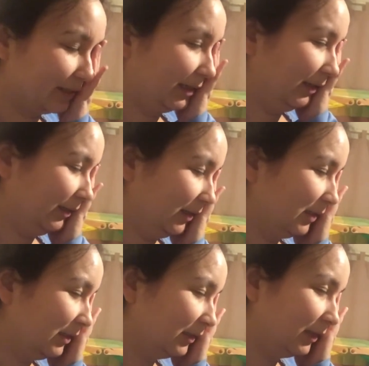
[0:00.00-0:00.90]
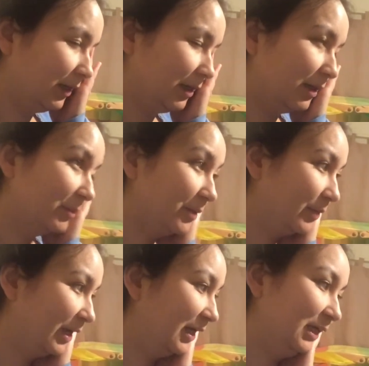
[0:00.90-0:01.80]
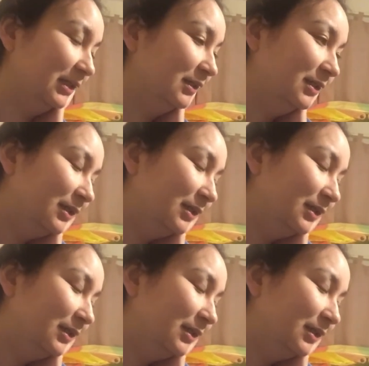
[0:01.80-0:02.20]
night um, in pain.